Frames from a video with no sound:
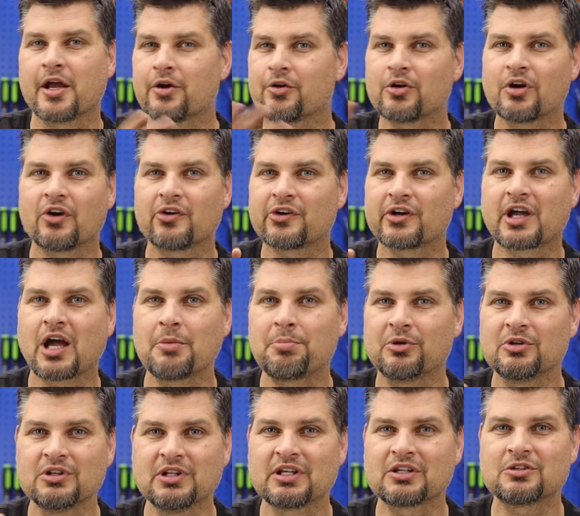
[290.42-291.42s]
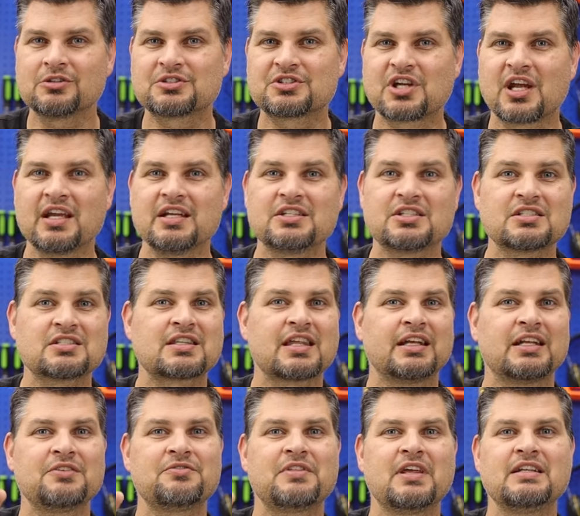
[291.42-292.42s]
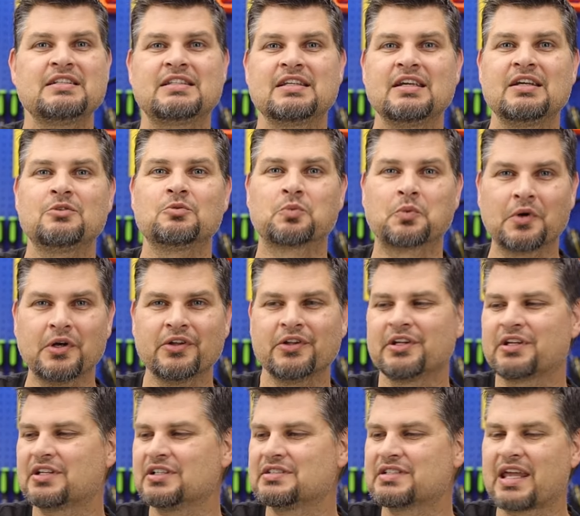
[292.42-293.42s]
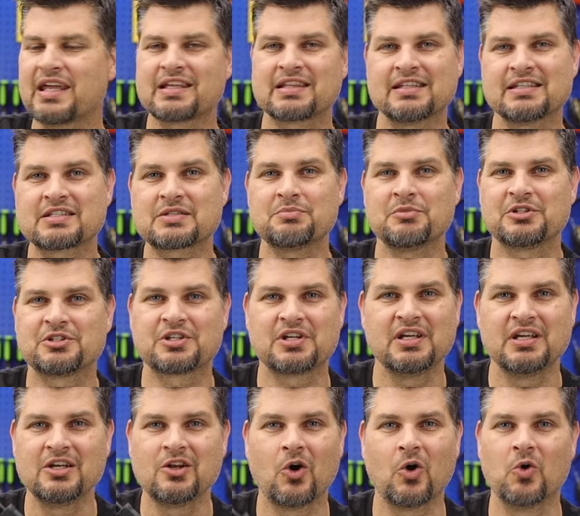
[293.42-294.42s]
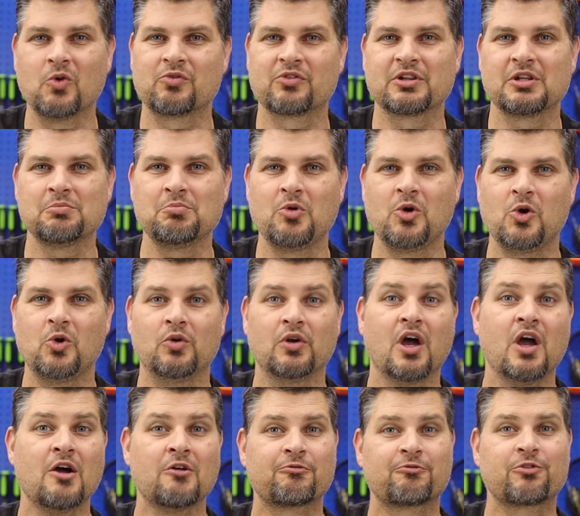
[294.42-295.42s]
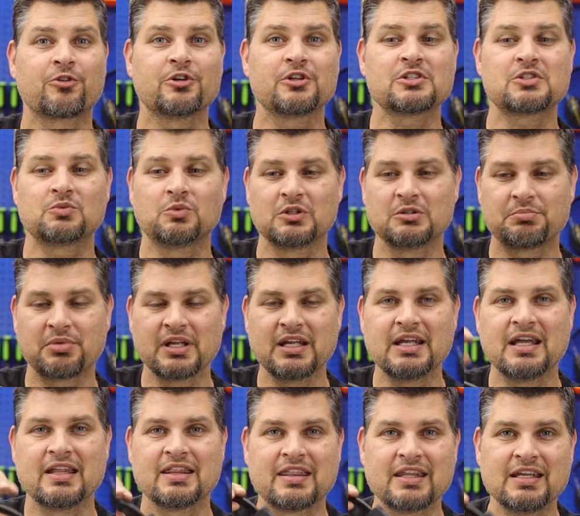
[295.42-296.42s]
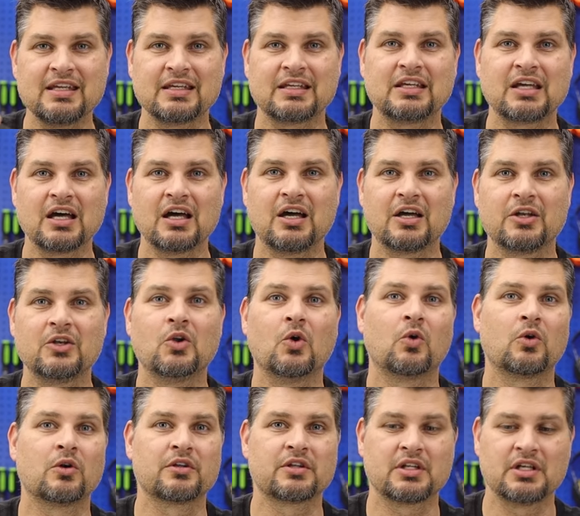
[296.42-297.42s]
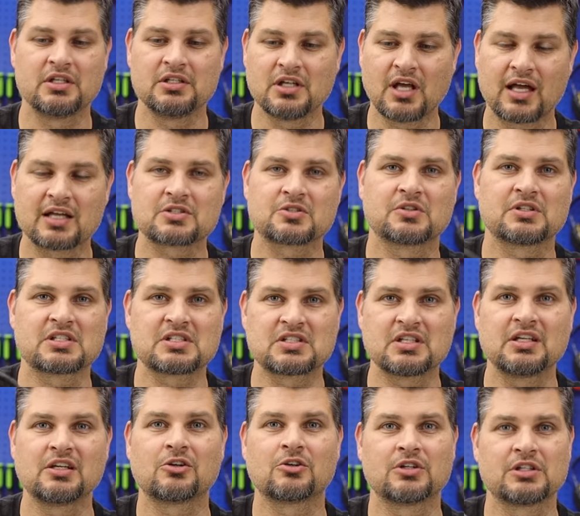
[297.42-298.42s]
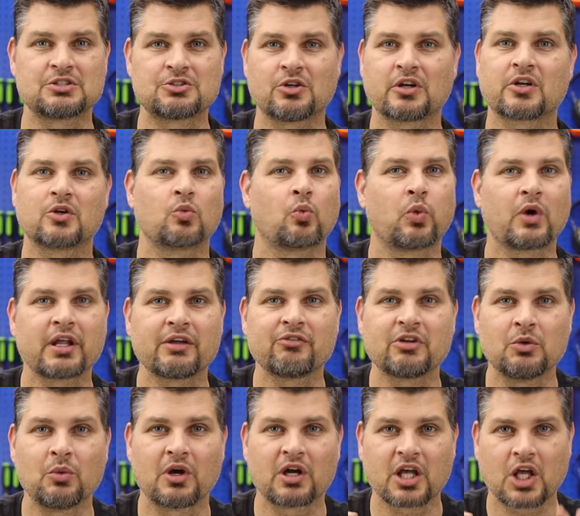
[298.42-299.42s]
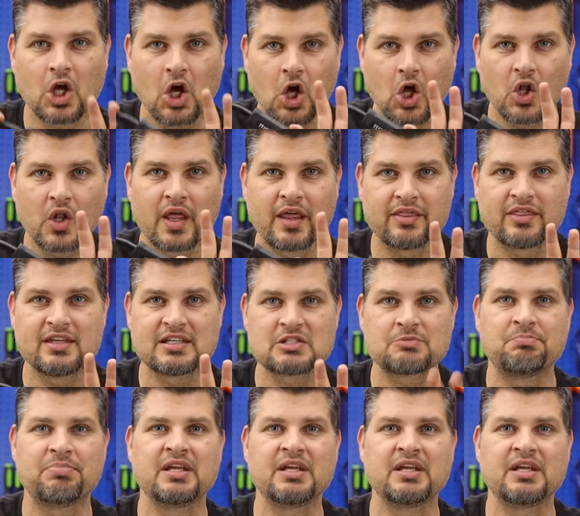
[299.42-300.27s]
Here are a couple little changes that if they did really could take this machine over the moon. First would be the gun or the nozzle, the stinger, the trigger, whatever you want to call this